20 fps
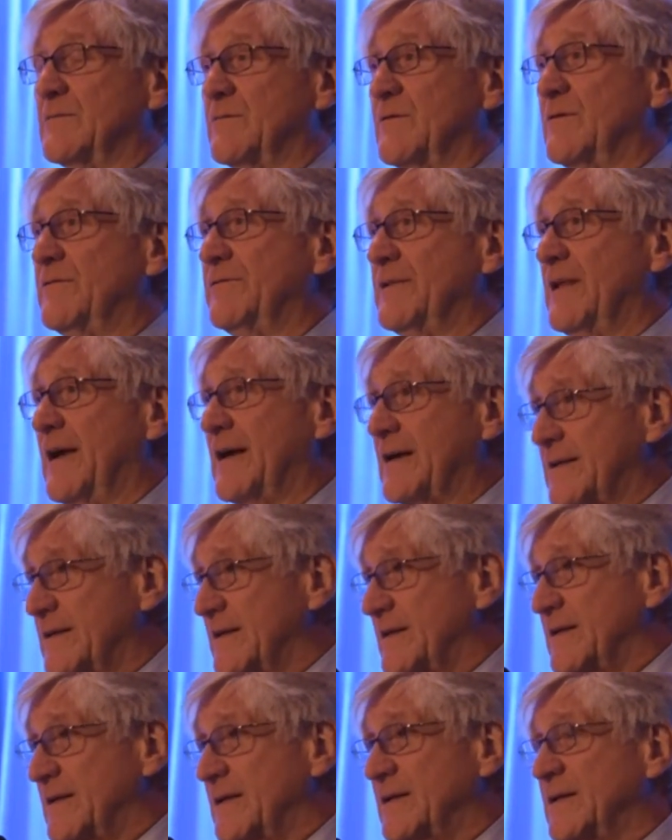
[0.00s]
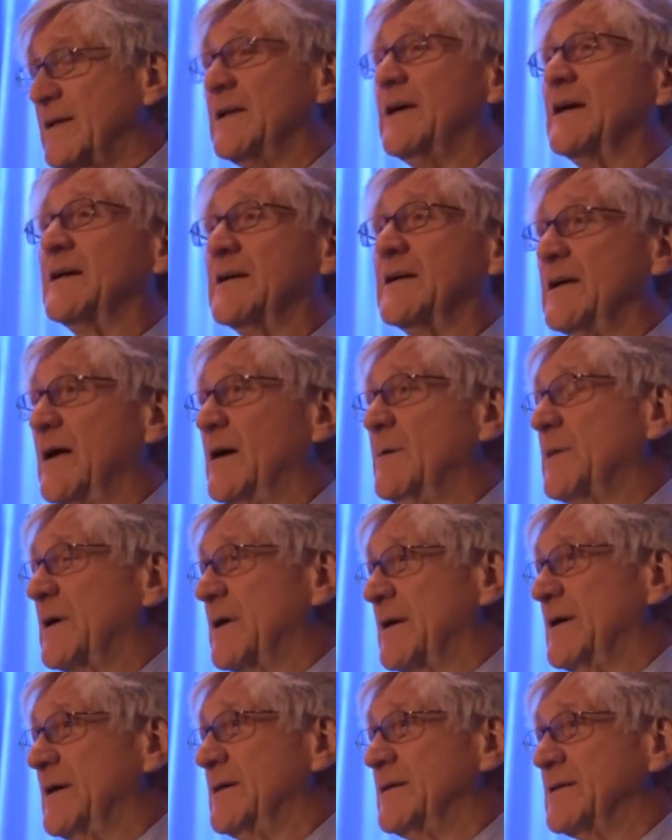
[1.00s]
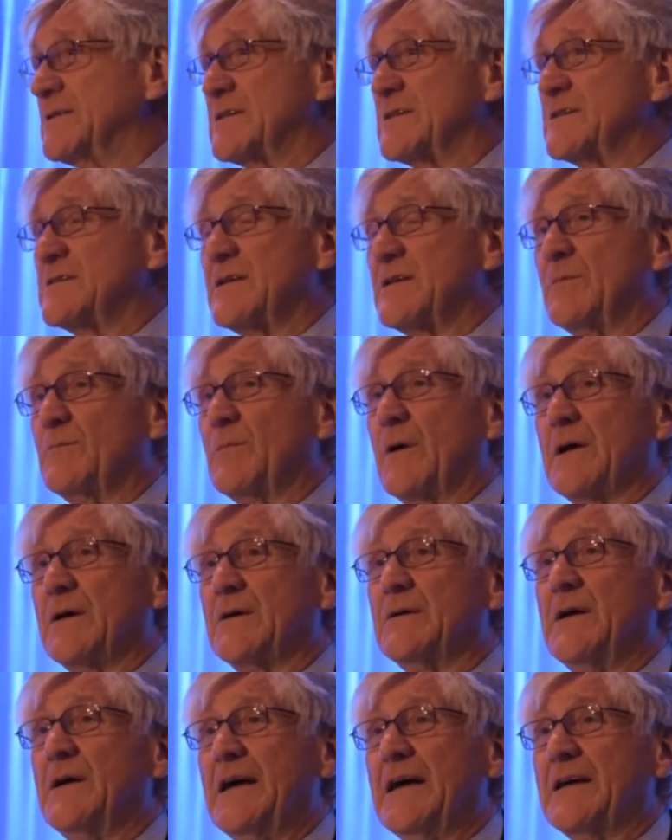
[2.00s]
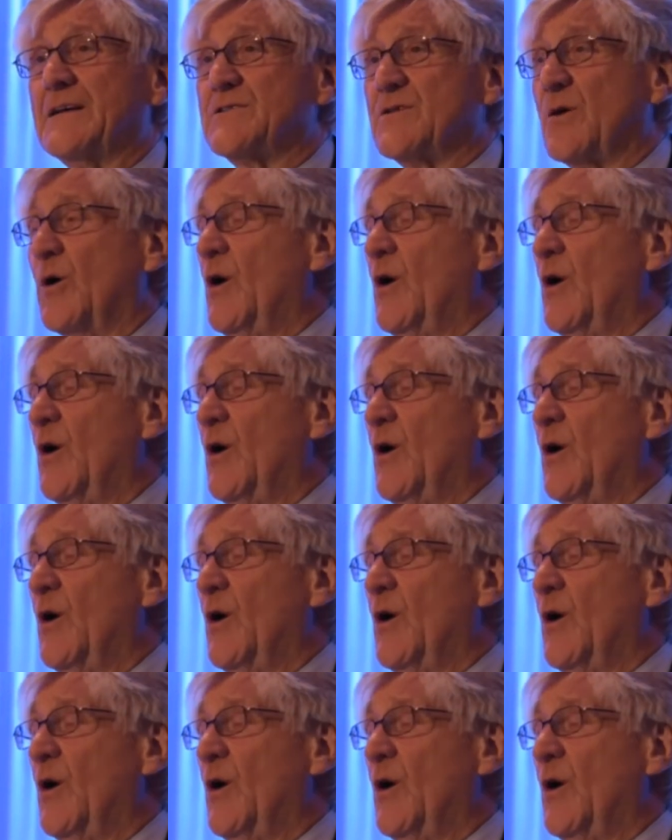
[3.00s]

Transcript: reflected in the economic analysis that Michael has.